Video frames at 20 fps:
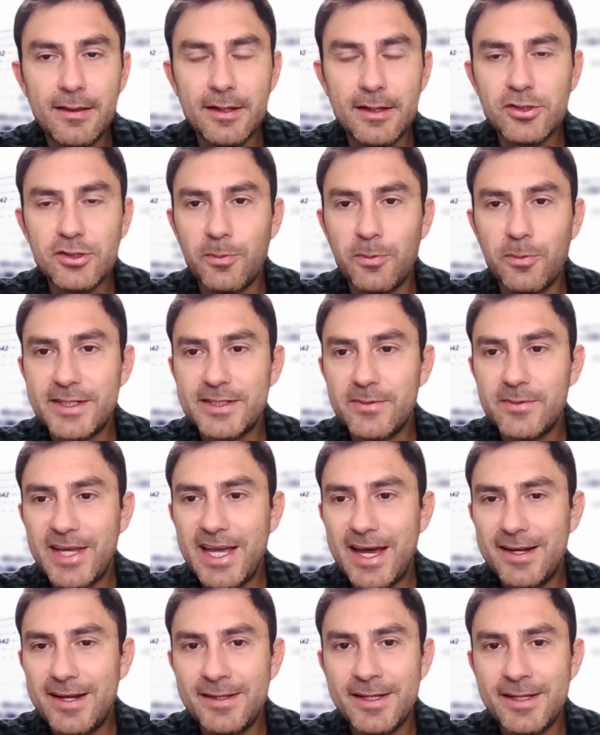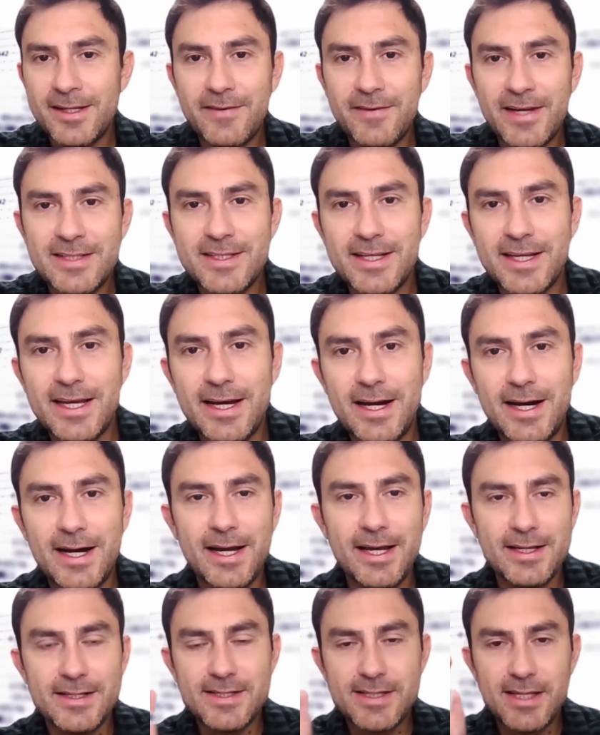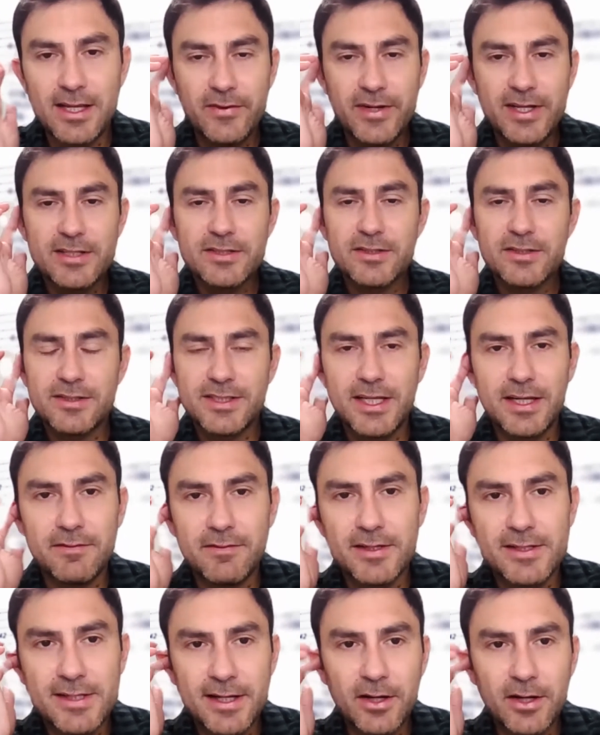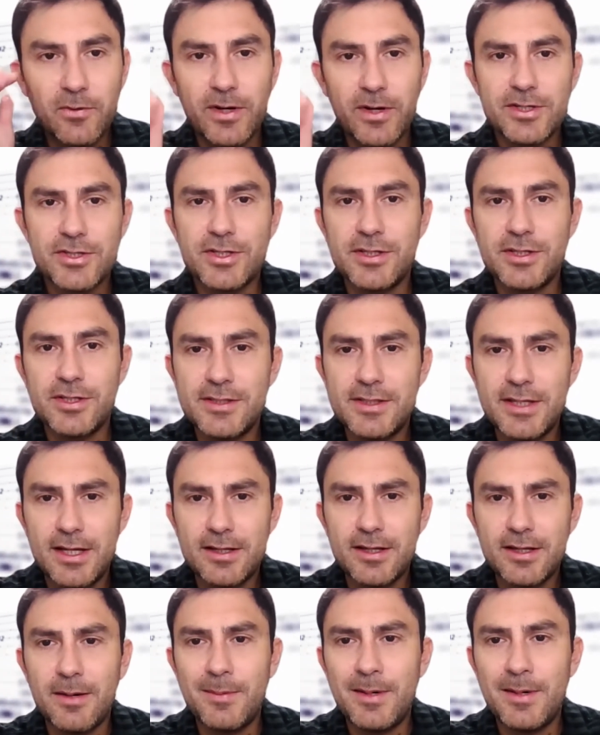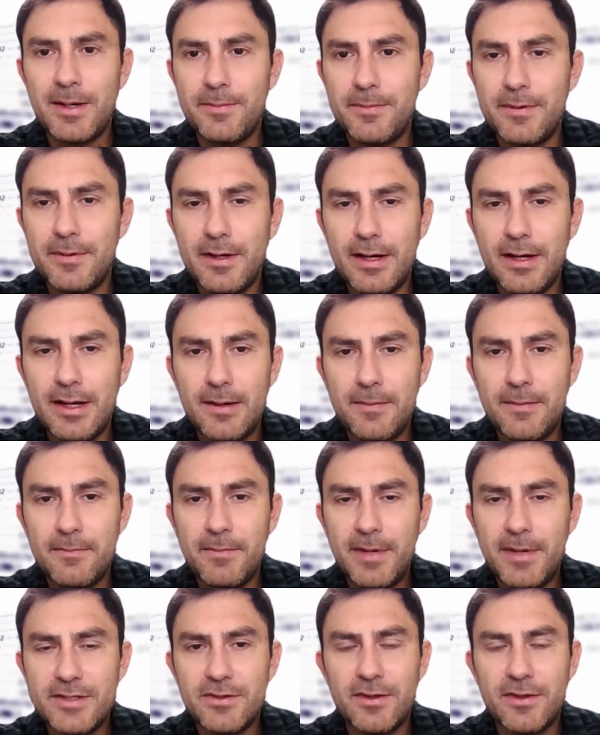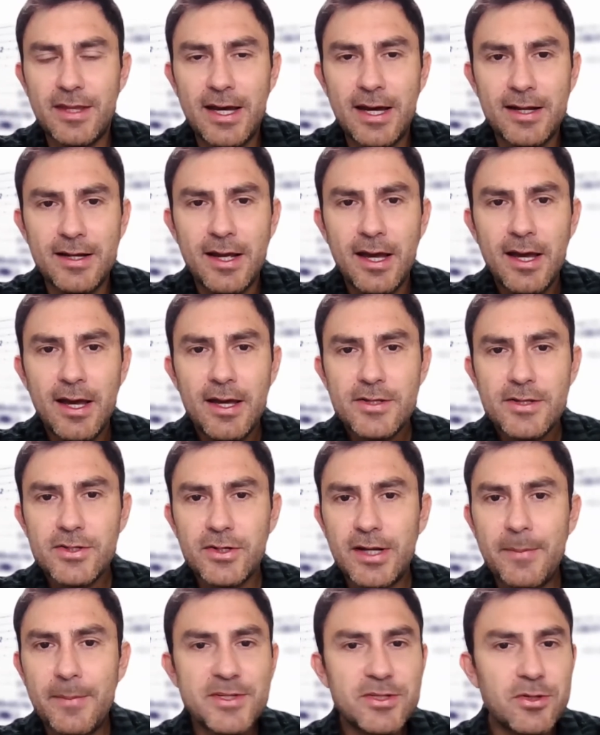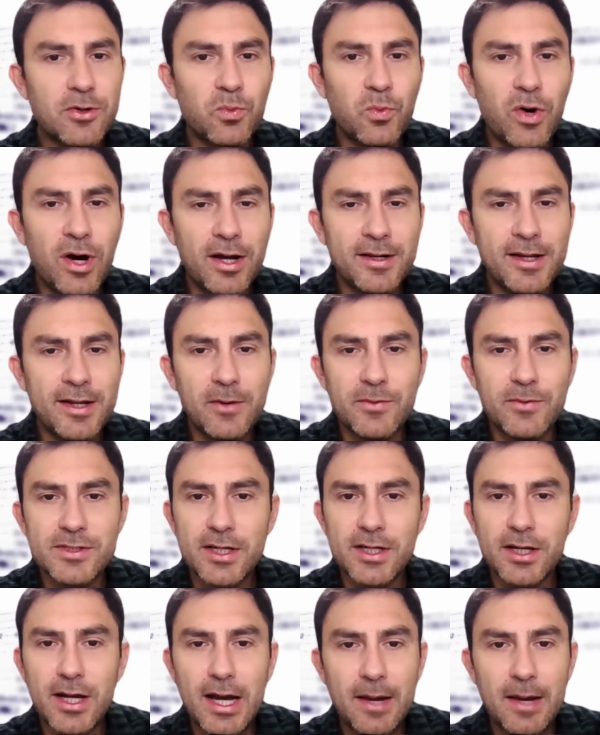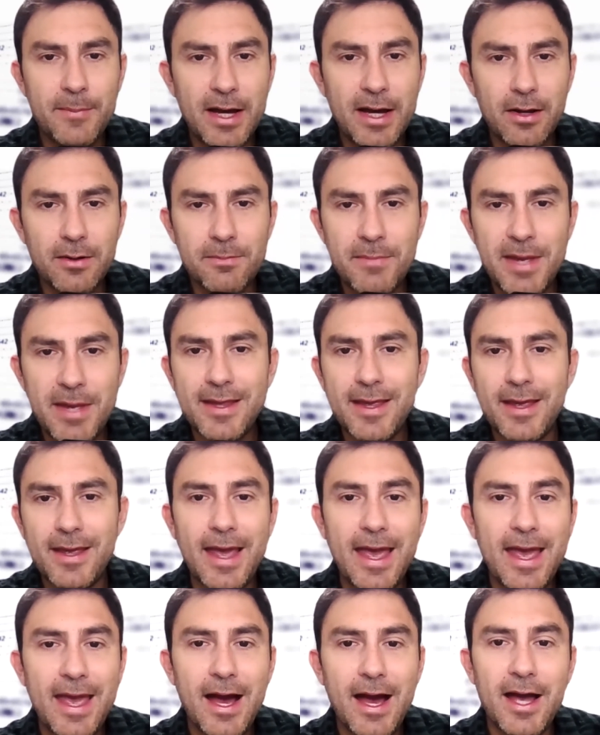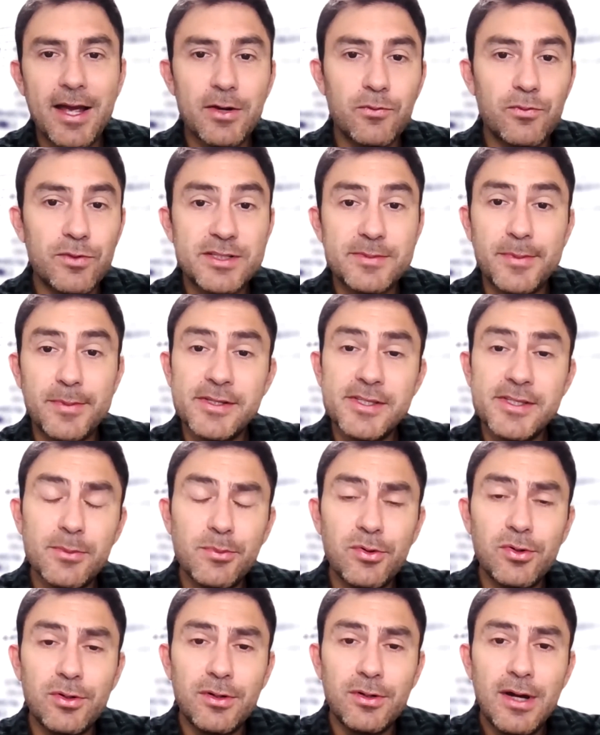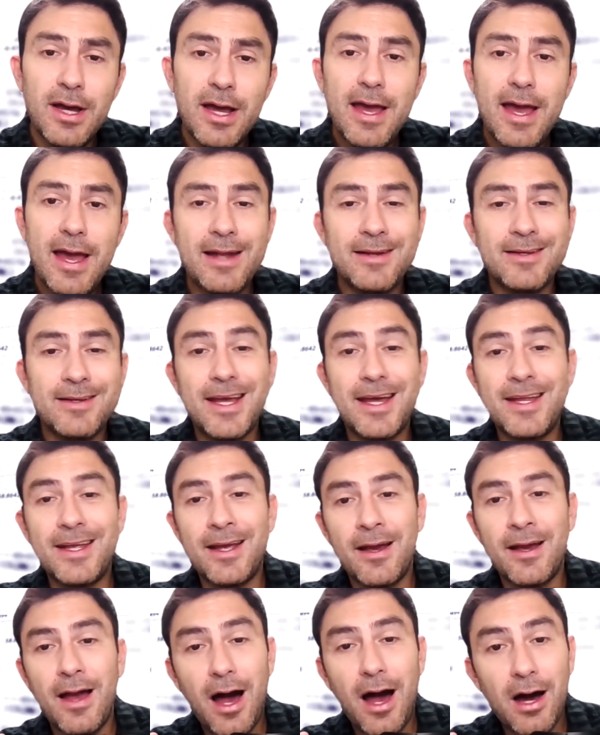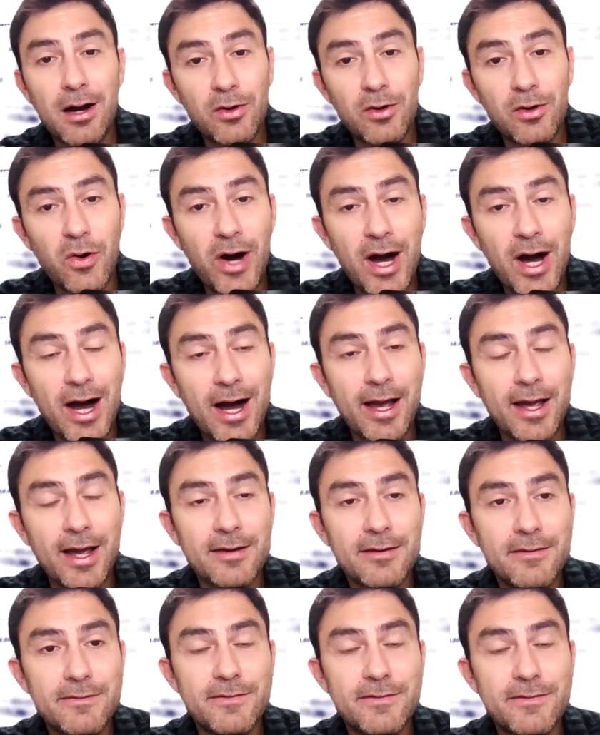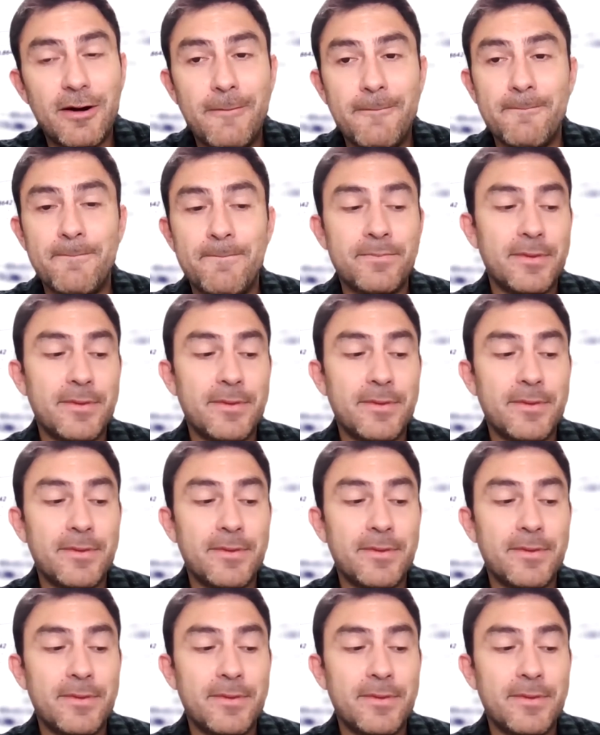topics that we had in the Advancing AI series to see if there's any questions that come up based on that. So in episode 1, it was about making AI responsible and getting ROI from